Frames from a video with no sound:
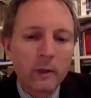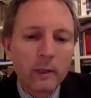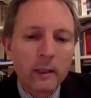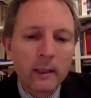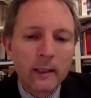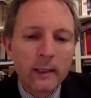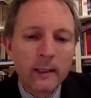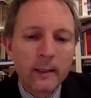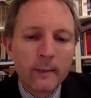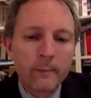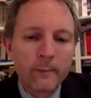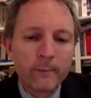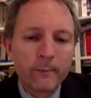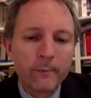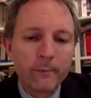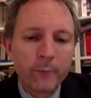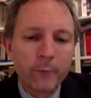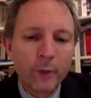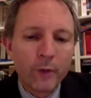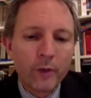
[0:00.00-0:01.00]

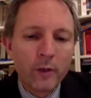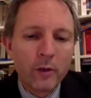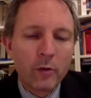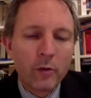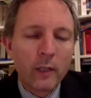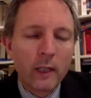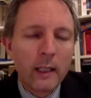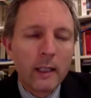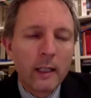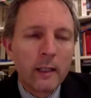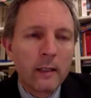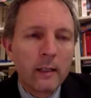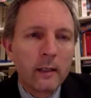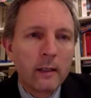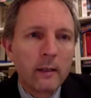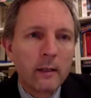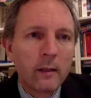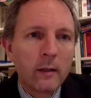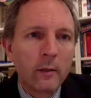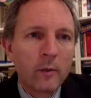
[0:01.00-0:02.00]
But the
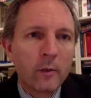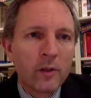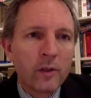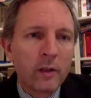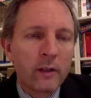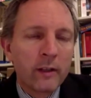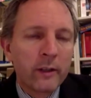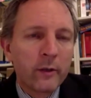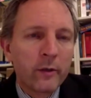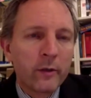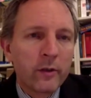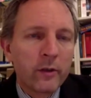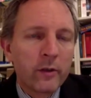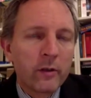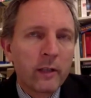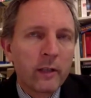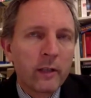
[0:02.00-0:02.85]
UK was not interested.